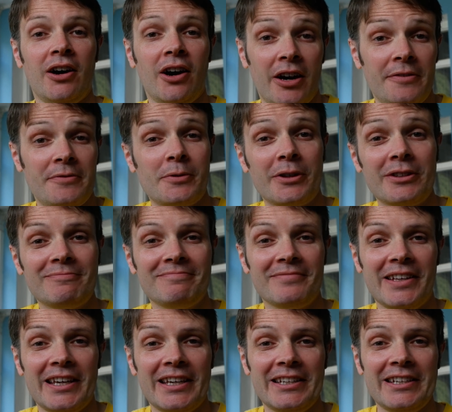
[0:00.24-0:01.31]
Hi everyone,
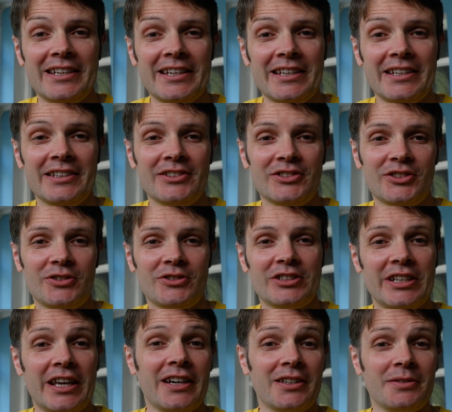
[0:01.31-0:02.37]
Ian here. So
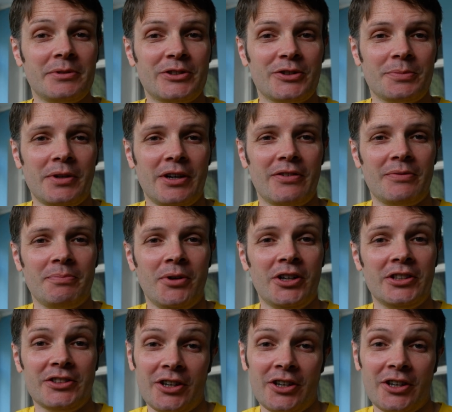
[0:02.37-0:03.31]
today I'm going to be talking about my